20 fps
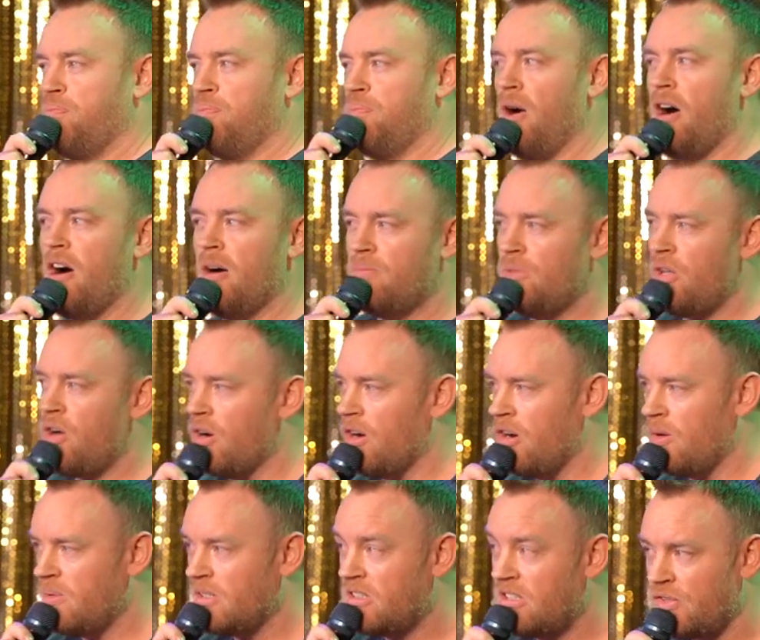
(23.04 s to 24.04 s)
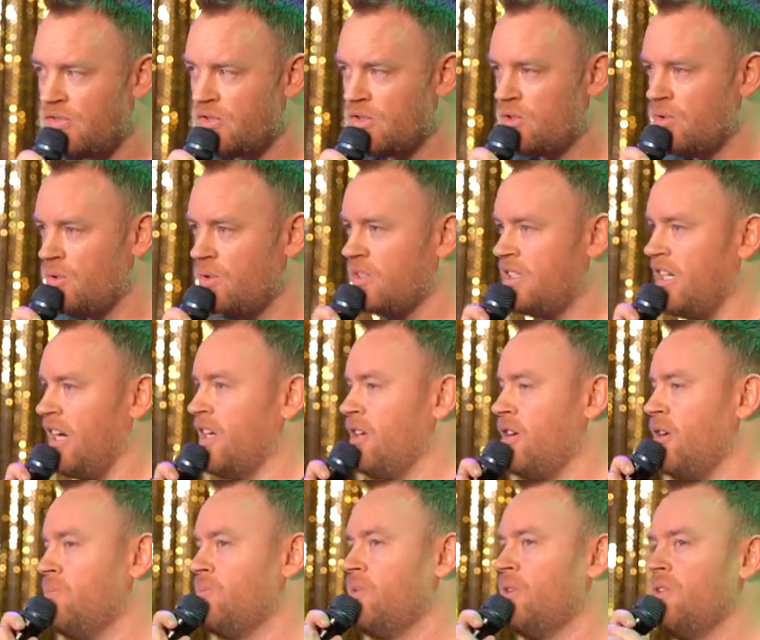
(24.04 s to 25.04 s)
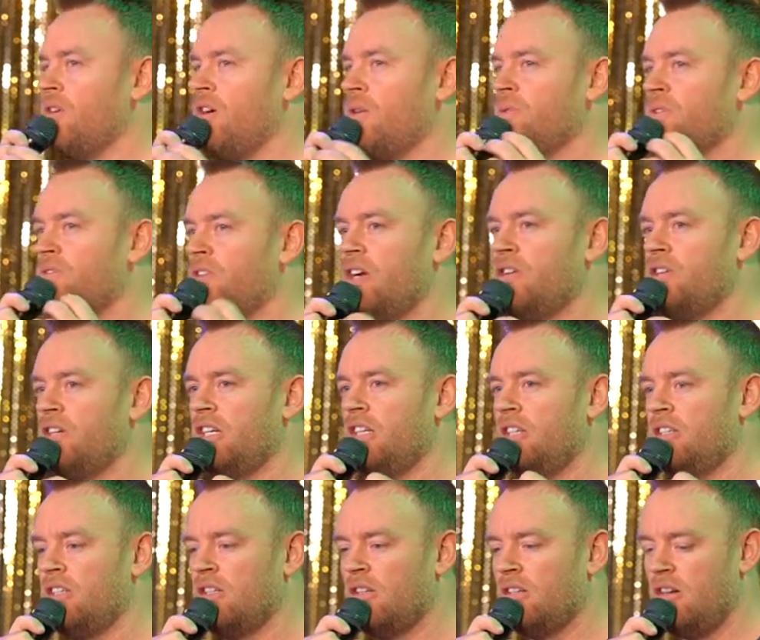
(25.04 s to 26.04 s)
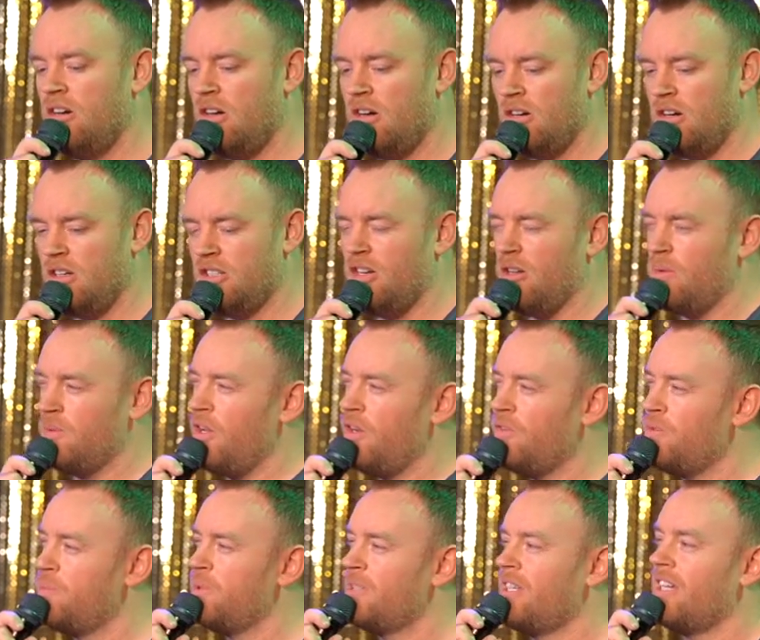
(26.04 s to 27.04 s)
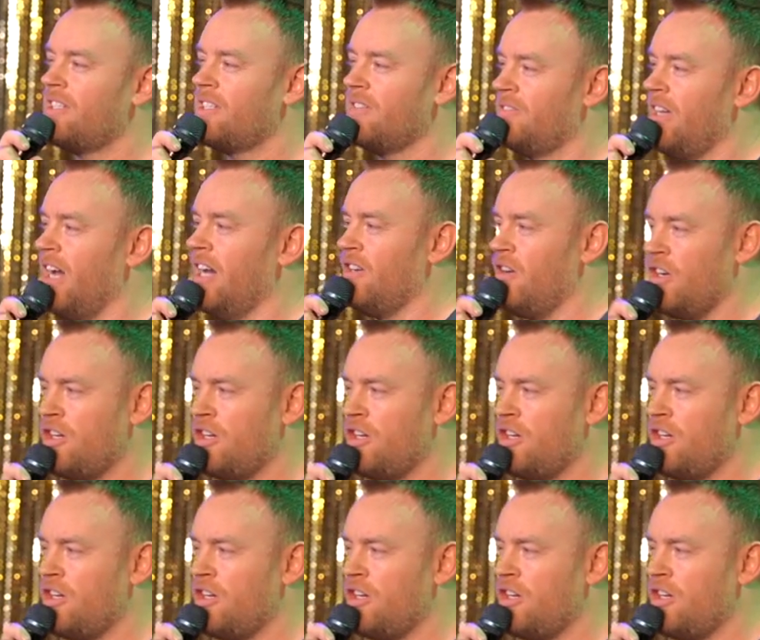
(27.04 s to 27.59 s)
But I'm not. I'm a different sort of dad. I'm a, I'm a very, uh, I don't know, I'm an overprotective dad.